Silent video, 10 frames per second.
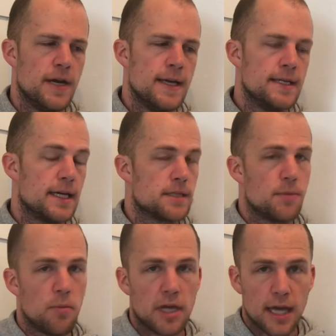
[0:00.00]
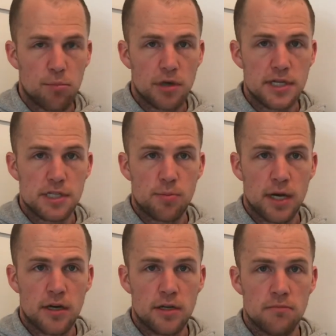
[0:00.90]
Doesn't mean we can't participate
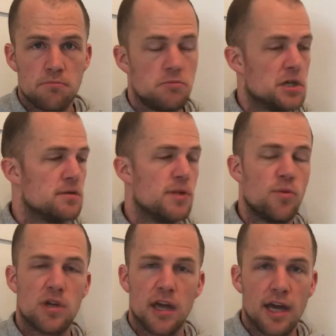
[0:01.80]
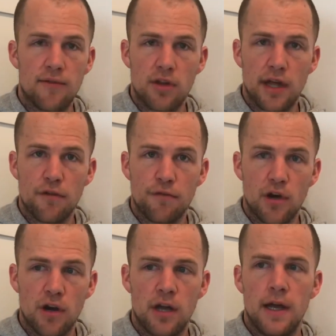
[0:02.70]
in it. Doesn't mean we can't have a lot of
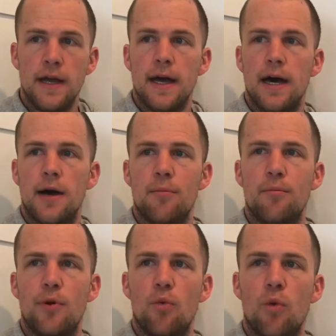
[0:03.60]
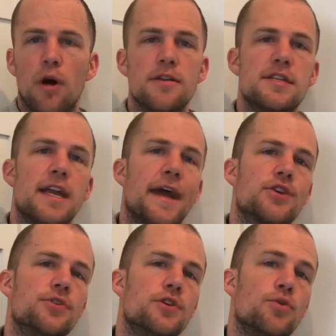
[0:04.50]
fun. But what is it
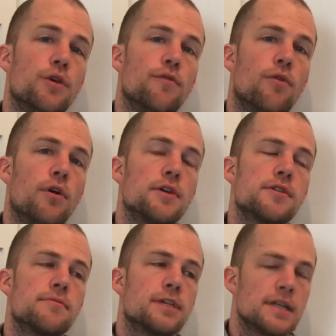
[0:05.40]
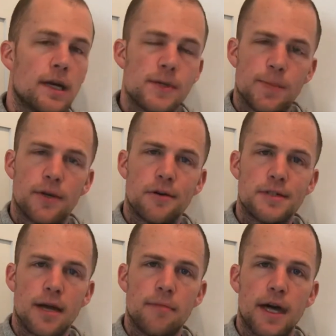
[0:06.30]
actually doing for us? Because how we spend our
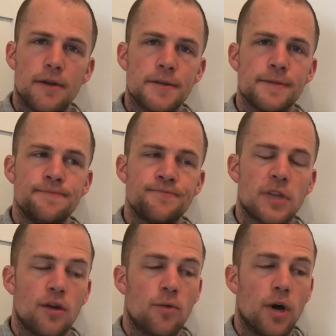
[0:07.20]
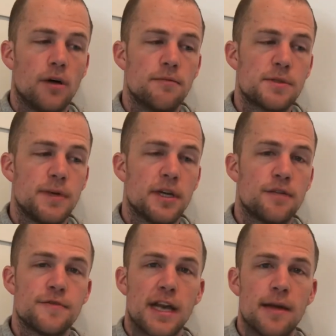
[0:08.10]
time matters. Well, speaking of
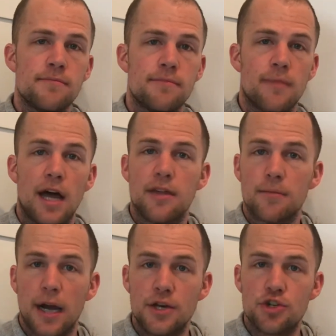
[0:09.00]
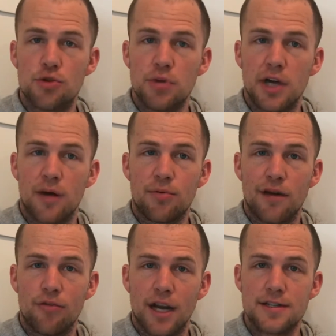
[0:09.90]
time, I think mine should be up.
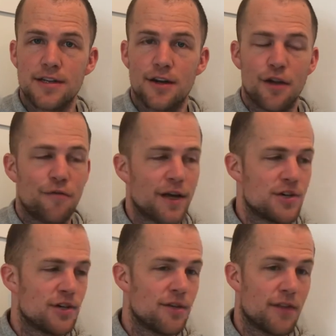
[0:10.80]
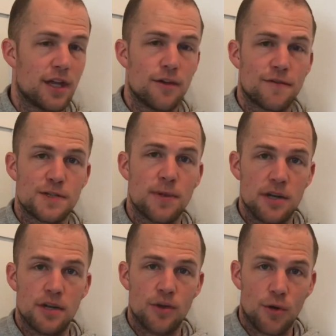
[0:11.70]
I've ranted enough at you. Thank you for
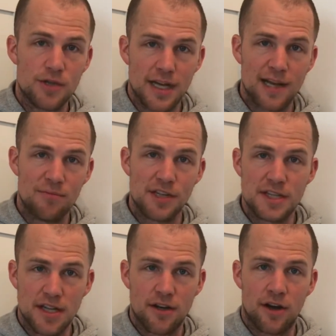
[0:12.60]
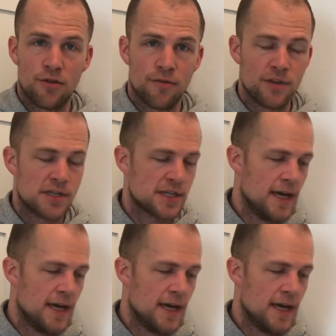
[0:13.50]
spending your time listening to all of this.